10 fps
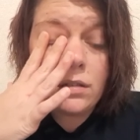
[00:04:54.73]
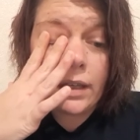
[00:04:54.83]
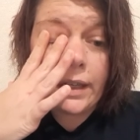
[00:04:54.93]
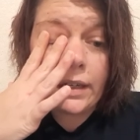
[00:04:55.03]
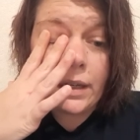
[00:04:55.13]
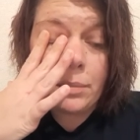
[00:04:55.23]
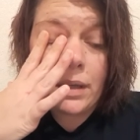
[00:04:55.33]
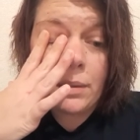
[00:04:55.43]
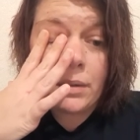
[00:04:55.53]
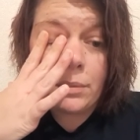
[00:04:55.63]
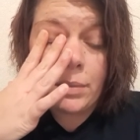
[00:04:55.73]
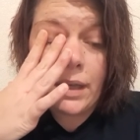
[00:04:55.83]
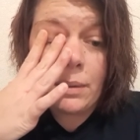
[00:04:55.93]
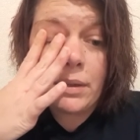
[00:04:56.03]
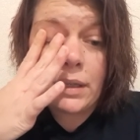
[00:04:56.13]
I ended up
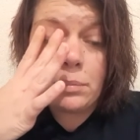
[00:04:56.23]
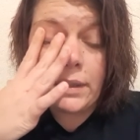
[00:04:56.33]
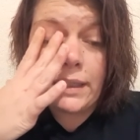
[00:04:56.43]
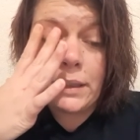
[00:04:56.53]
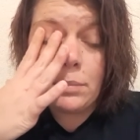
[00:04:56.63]
becoming completely